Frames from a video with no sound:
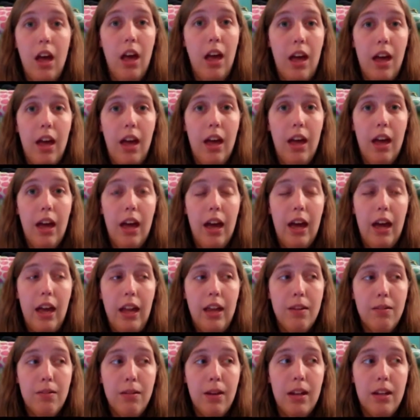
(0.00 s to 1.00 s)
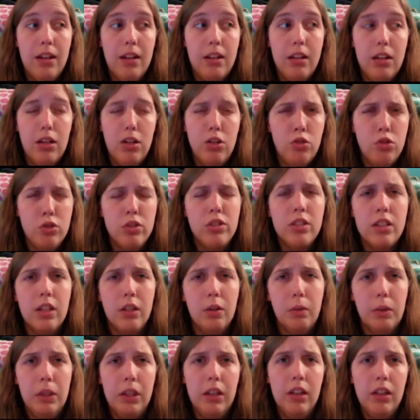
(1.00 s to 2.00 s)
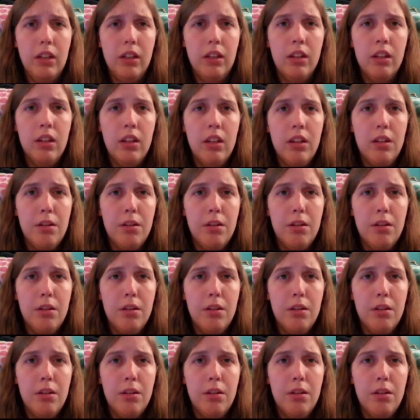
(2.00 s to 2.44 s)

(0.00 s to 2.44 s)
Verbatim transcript: Uh, I have had an interesting week.